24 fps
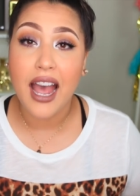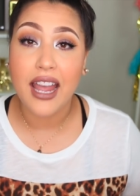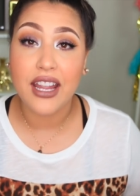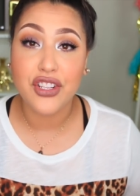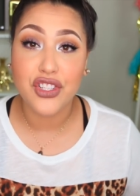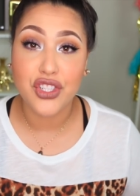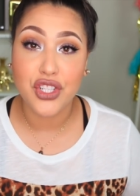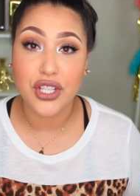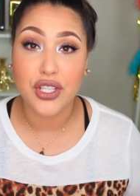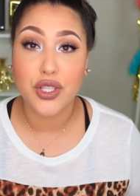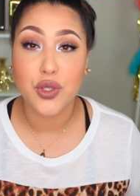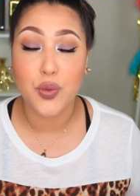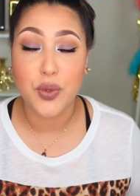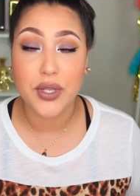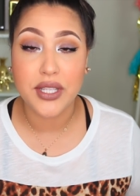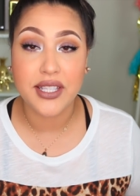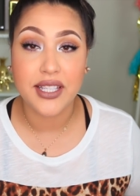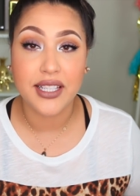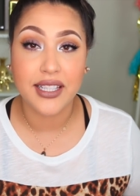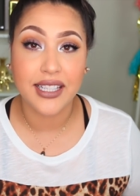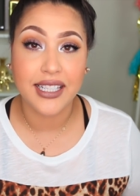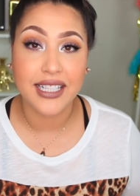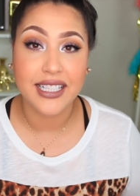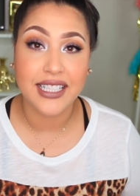I just
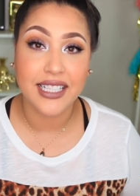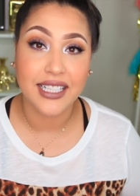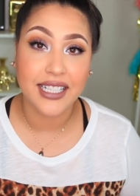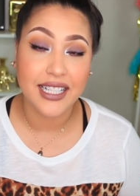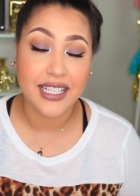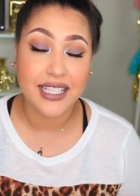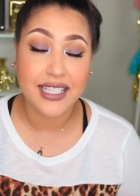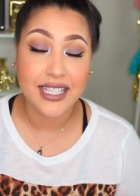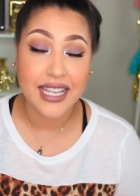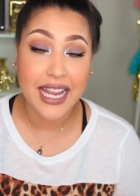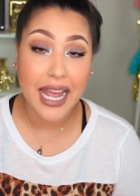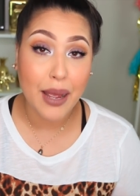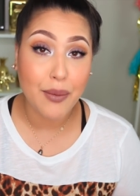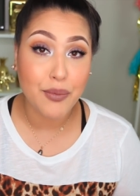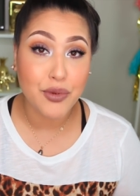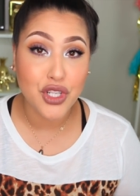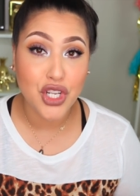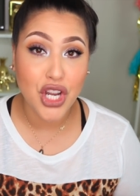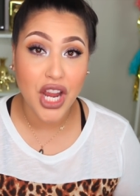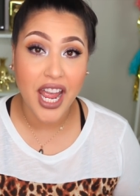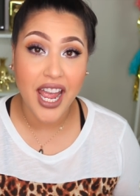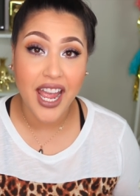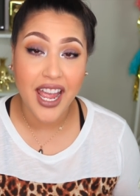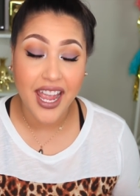recently did a
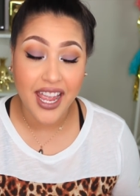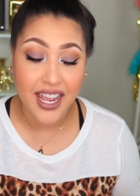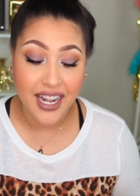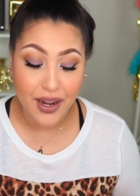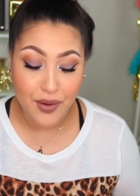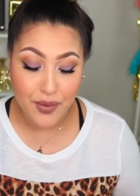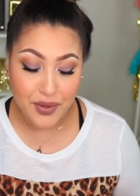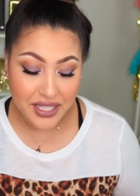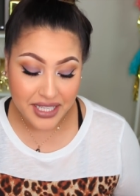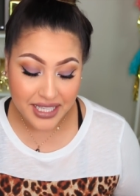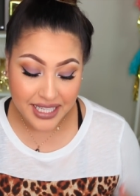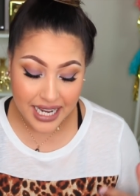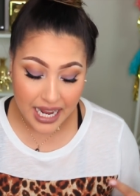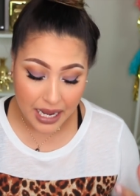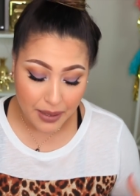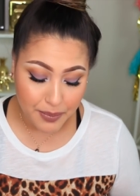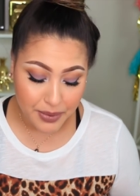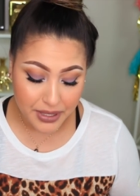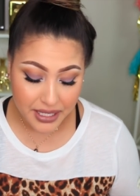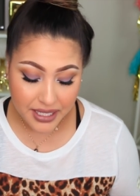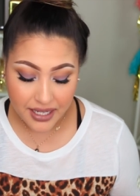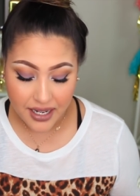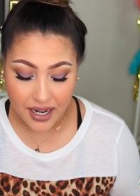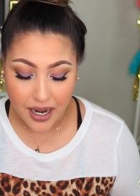Snapchat and I was
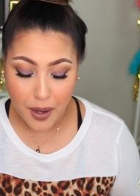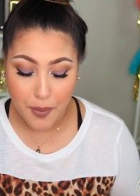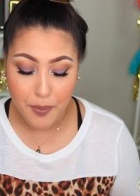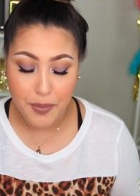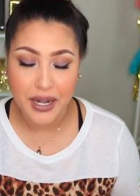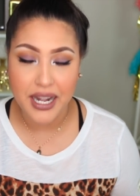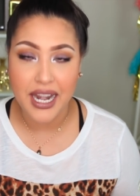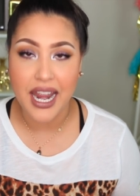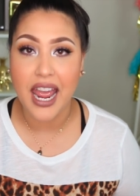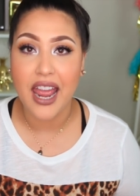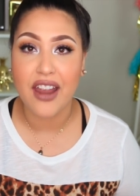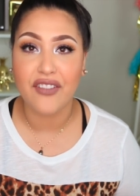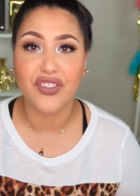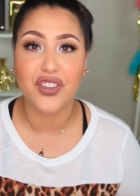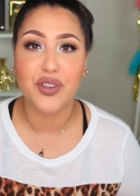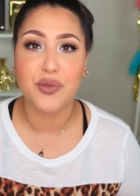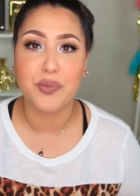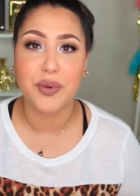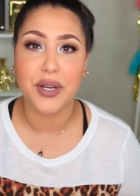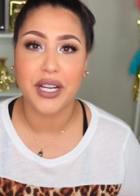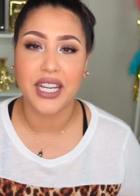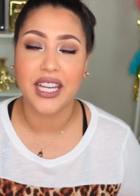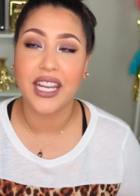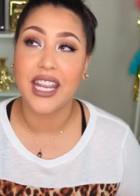snapping it up and
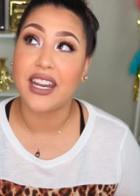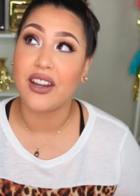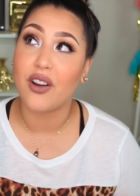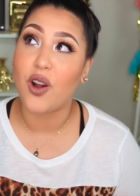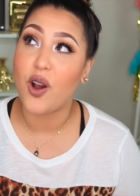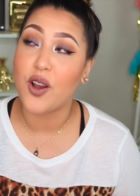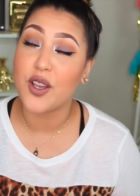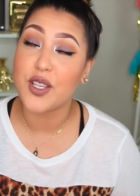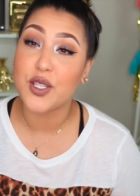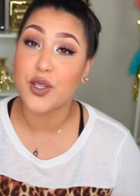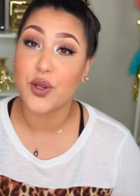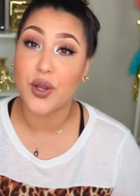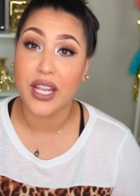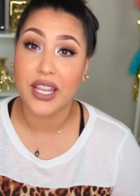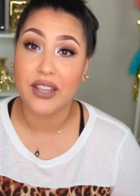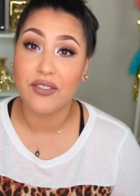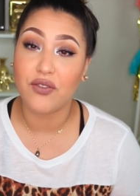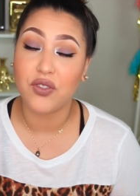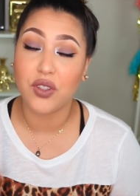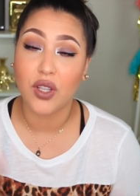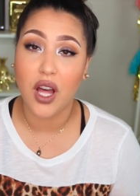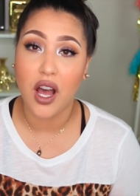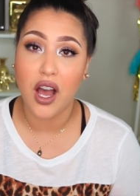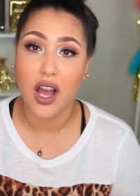everybody, and also
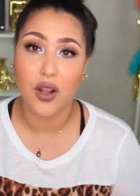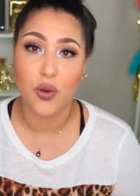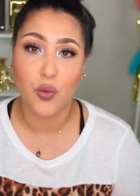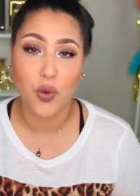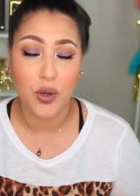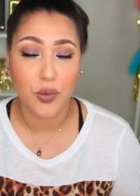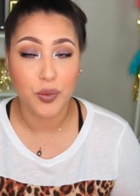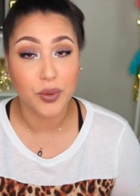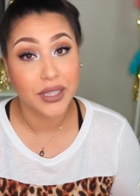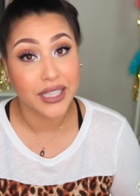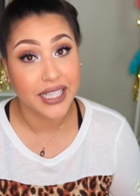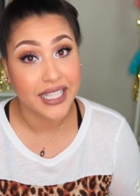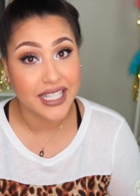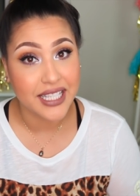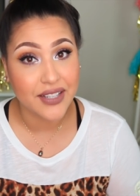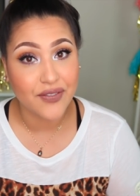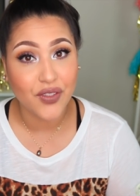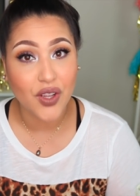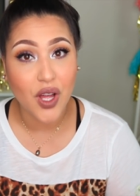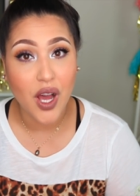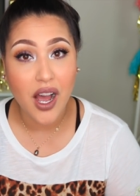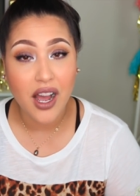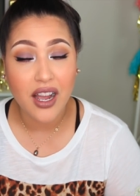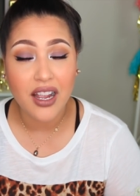a vlog, What Would Lizzy
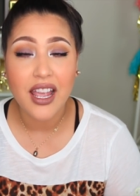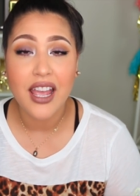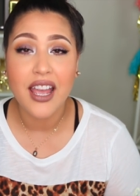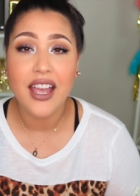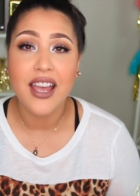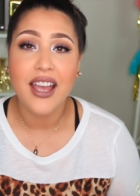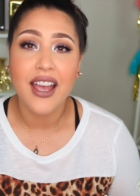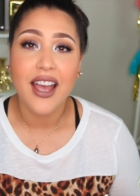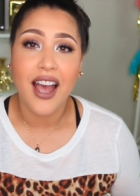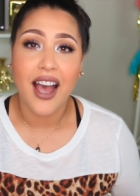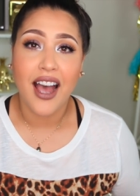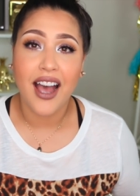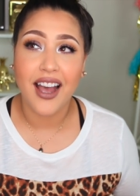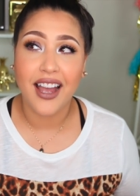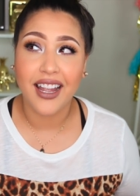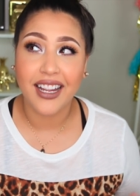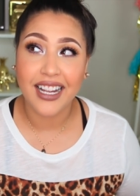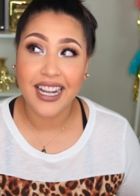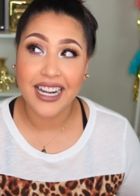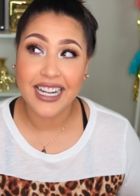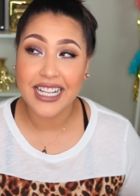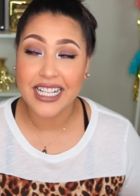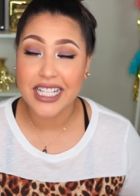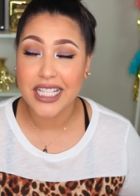Vlog. Uh, I
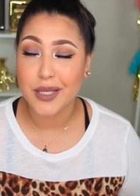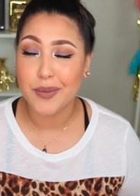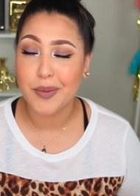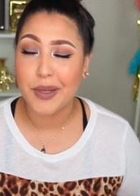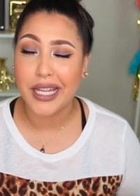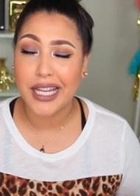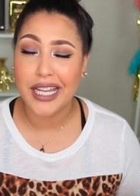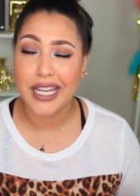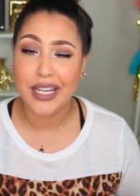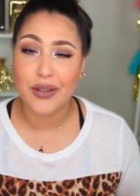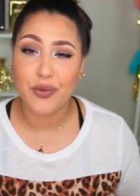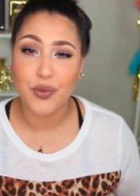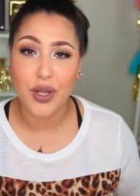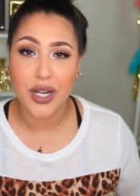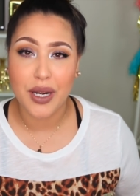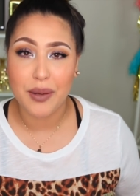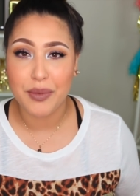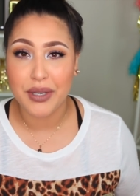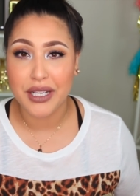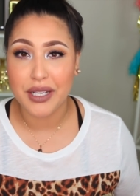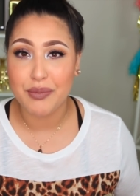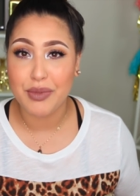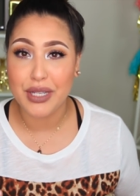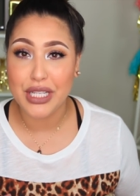kinda explained what
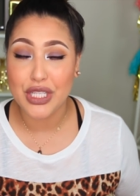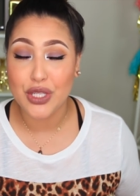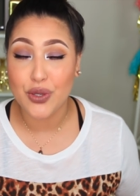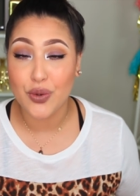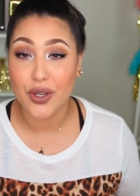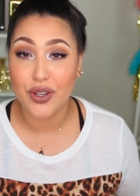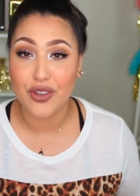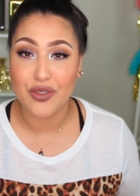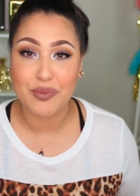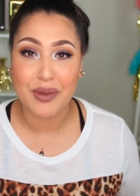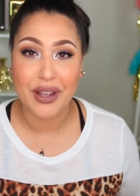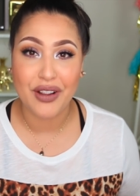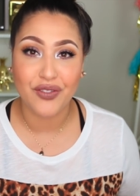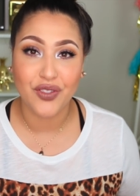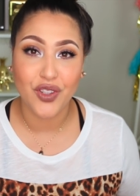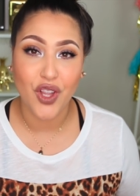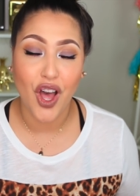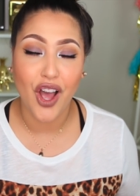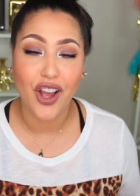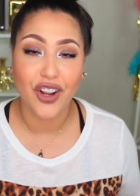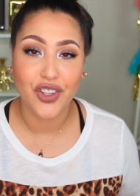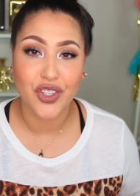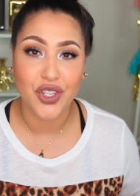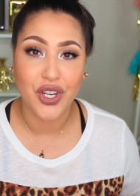I'm gonna be doing with my
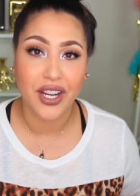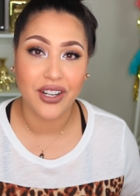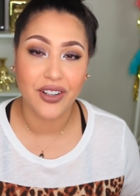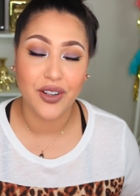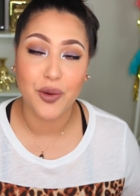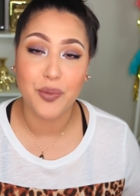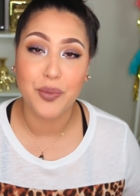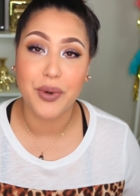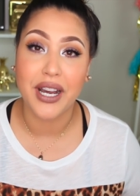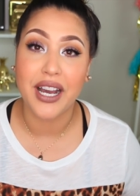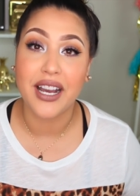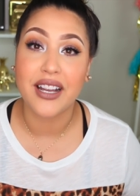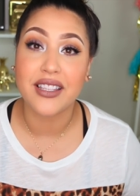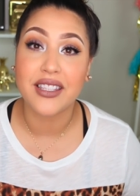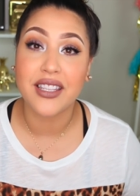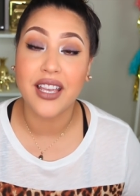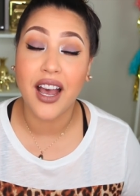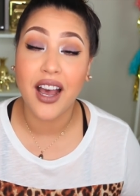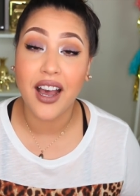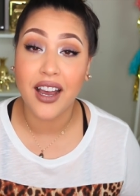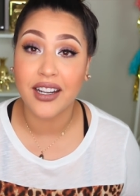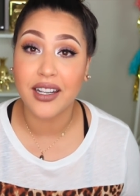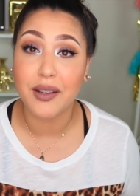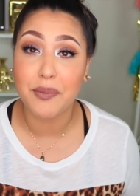vlog channel, but a
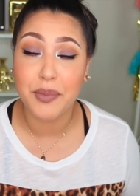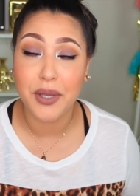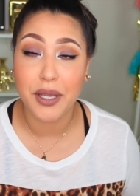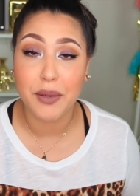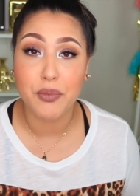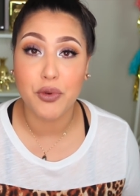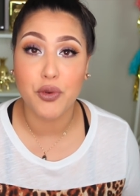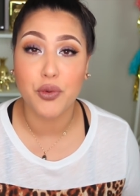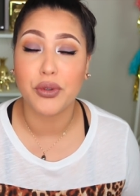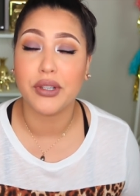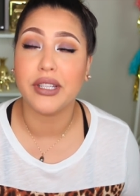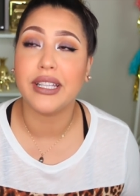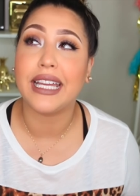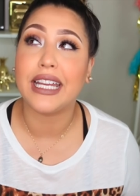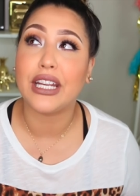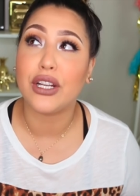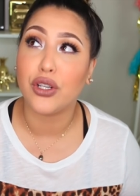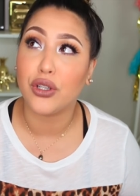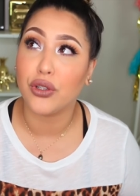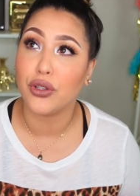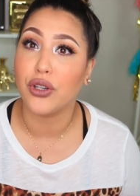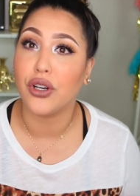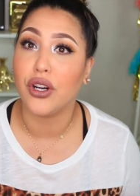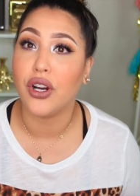ton of people were
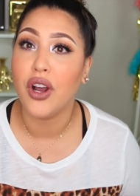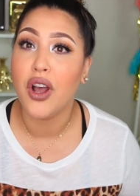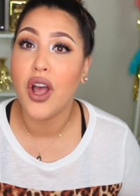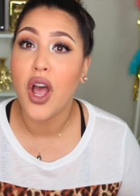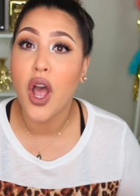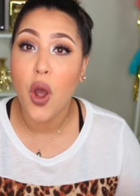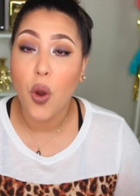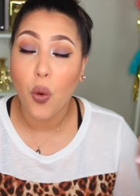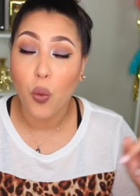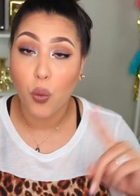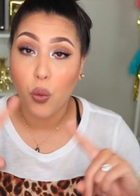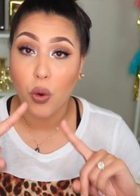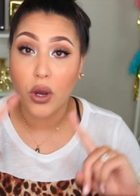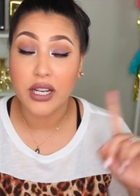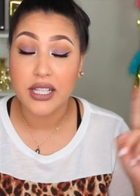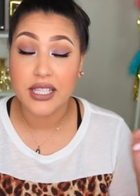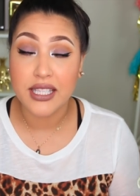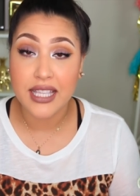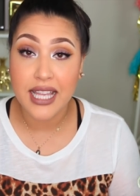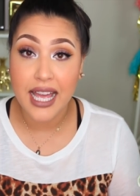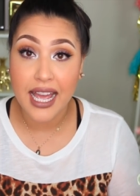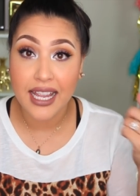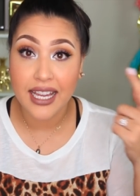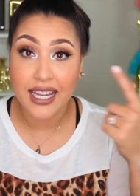like, girl,
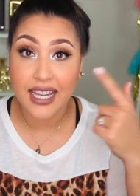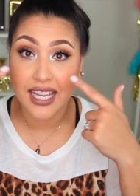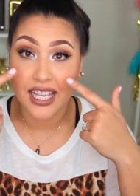what's that